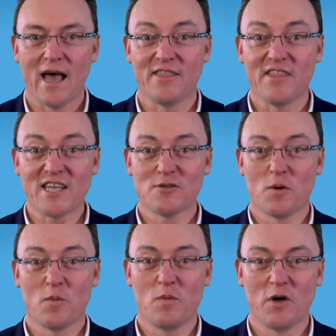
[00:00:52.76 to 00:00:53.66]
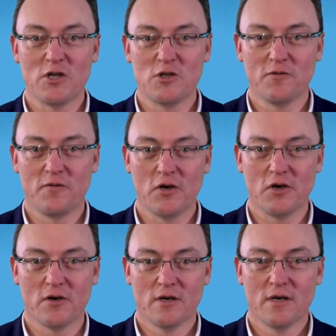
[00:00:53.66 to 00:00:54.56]
And that's what we wanna do for
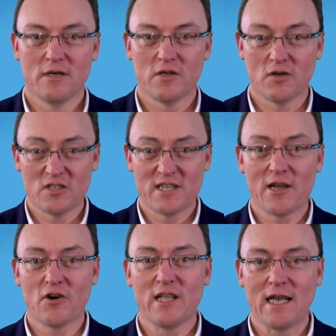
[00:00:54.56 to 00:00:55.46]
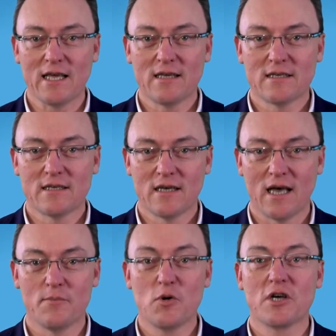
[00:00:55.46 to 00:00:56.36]
you. So just click on the link
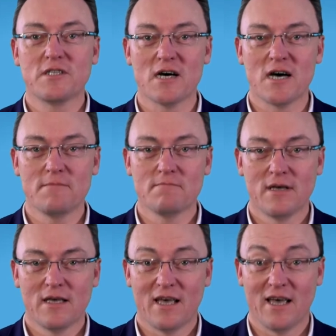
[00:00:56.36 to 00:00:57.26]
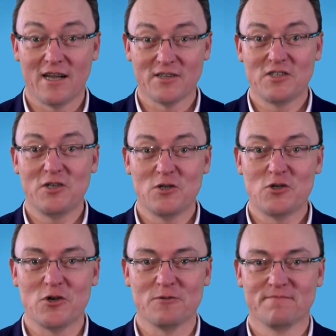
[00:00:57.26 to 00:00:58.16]
and book a time, and I'll see you
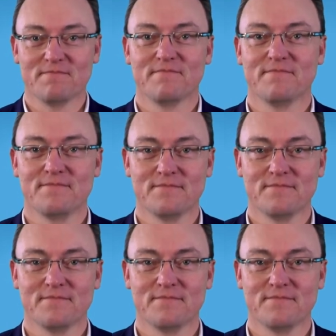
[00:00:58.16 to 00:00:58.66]
soon.